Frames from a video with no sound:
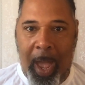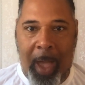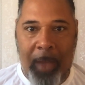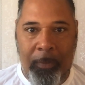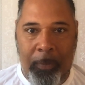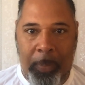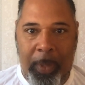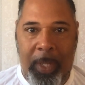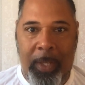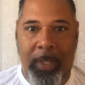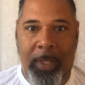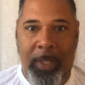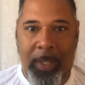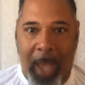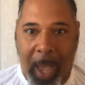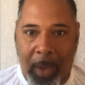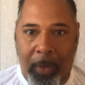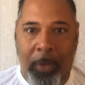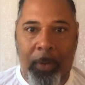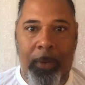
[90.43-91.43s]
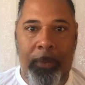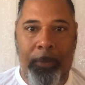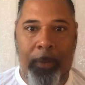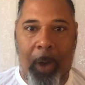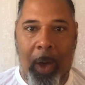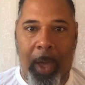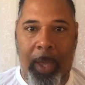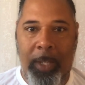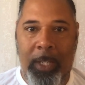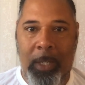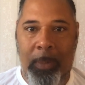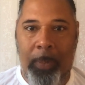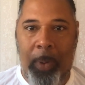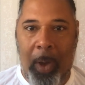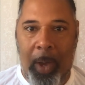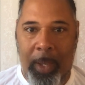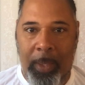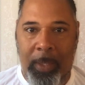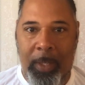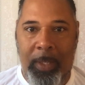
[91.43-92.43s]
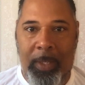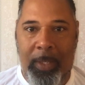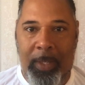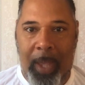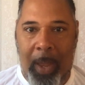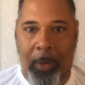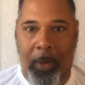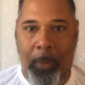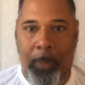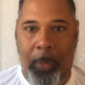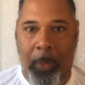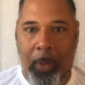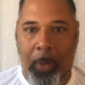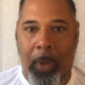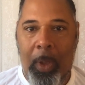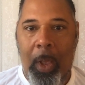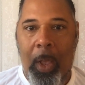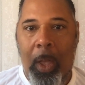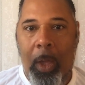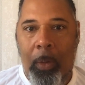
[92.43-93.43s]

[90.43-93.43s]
have been sacrificed by this terrible